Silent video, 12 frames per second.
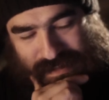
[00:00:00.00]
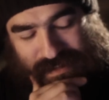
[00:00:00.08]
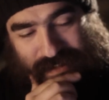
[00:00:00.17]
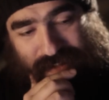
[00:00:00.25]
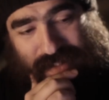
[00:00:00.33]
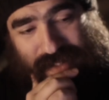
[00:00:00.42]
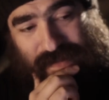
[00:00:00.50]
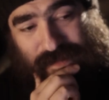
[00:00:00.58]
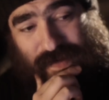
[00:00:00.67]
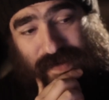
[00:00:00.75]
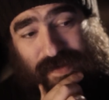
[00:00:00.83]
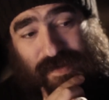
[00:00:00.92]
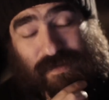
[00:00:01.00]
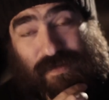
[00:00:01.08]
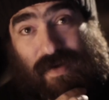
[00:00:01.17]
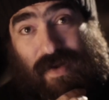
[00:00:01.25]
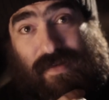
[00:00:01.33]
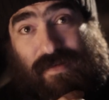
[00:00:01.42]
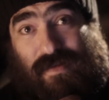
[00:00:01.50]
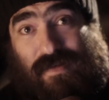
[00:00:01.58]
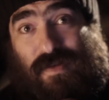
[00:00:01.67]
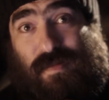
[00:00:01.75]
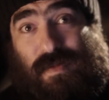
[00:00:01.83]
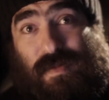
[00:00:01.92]
yeah, it's very good for us
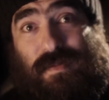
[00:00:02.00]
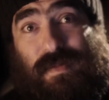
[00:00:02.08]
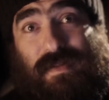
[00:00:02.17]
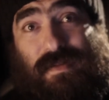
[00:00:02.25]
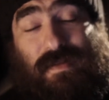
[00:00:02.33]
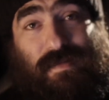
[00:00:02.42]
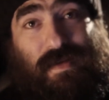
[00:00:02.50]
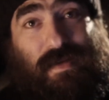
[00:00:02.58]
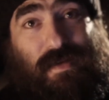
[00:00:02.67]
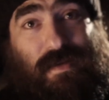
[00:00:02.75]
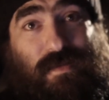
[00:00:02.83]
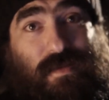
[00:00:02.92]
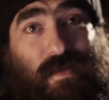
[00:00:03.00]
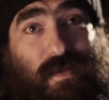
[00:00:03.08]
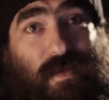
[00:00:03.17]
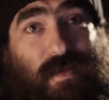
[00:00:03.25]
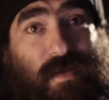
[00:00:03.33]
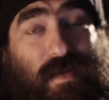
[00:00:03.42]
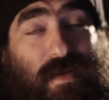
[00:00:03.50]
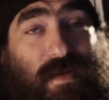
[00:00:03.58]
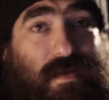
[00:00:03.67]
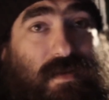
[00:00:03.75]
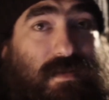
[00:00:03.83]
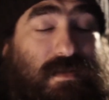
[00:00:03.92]
consumers, but it's not very good for
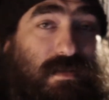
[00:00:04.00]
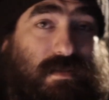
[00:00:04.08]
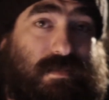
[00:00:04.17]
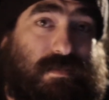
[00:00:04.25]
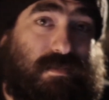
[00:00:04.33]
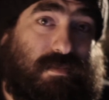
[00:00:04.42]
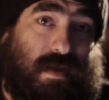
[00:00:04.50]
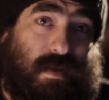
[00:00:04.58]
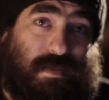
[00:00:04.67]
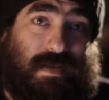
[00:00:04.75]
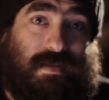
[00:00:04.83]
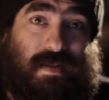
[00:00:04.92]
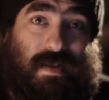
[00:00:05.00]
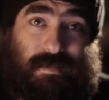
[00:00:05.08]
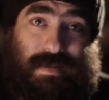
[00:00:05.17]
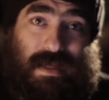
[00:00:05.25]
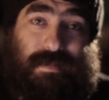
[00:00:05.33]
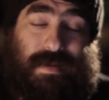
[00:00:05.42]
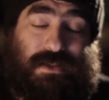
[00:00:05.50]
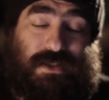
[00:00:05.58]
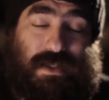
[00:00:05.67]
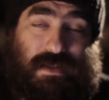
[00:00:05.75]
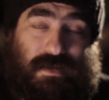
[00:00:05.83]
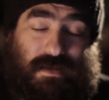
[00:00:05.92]
companies like
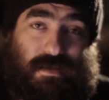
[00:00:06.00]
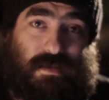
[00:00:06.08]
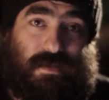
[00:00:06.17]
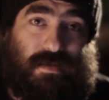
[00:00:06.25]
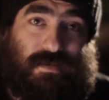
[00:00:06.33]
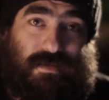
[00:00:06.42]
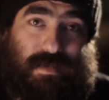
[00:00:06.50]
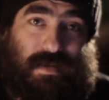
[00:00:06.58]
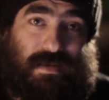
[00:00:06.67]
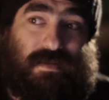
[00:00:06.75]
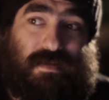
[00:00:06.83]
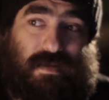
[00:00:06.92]
Blackmagic, who have spent